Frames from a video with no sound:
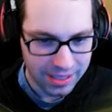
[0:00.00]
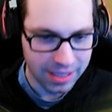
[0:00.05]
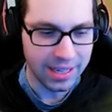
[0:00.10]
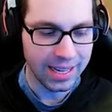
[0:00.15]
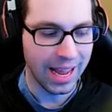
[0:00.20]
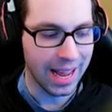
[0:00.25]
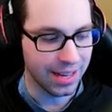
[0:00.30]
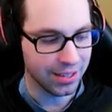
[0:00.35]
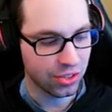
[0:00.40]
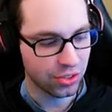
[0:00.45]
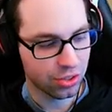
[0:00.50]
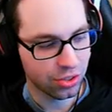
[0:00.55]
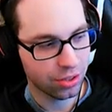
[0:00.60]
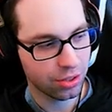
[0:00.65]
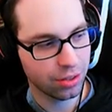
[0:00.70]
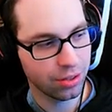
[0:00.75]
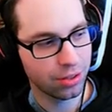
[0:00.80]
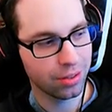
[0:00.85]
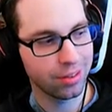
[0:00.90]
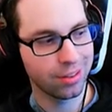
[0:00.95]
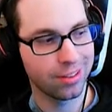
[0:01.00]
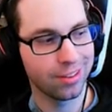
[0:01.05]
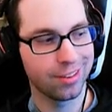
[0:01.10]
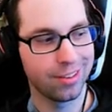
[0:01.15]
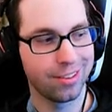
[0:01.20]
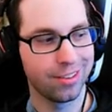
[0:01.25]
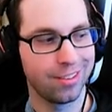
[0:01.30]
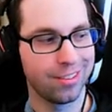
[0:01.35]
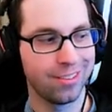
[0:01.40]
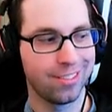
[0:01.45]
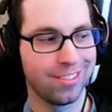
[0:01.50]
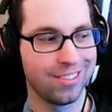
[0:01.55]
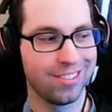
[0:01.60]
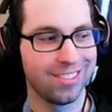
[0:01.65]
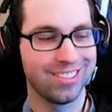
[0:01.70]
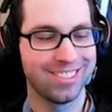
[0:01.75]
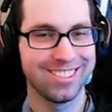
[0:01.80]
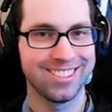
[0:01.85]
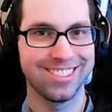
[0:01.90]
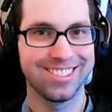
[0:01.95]
Yes. You're showing us how it's
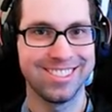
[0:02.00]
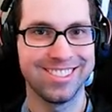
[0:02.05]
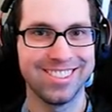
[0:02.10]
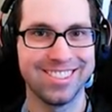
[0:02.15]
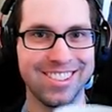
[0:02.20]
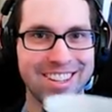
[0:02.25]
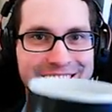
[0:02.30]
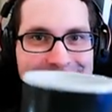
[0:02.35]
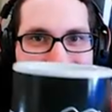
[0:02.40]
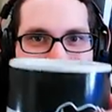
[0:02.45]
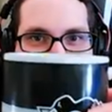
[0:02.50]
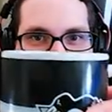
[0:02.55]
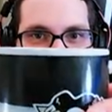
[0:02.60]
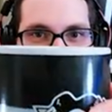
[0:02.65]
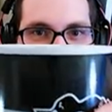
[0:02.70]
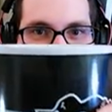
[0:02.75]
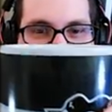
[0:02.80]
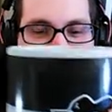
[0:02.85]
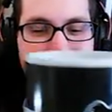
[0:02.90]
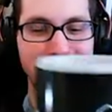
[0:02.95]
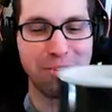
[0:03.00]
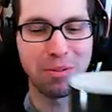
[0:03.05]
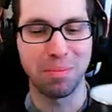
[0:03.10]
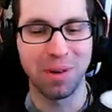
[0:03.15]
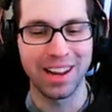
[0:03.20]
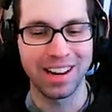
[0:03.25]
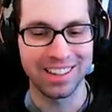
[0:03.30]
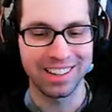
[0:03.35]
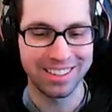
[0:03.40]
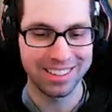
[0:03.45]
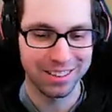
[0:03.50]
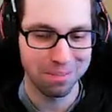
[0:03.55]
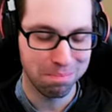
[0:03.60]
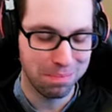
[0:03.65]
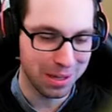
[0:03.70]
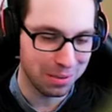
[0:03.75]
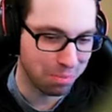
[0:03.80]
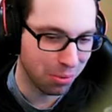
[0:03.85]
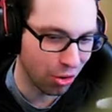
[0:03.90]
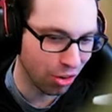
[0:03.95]
done. Fourth. Cheers, everybody. Day, so
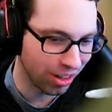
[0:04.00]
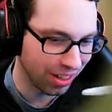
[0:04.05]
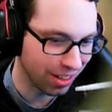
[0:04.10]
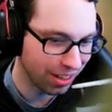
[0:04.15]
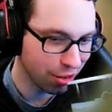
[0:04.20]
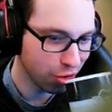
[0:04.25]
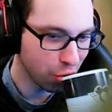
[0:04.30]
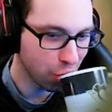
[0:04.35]
Big birdie. Far.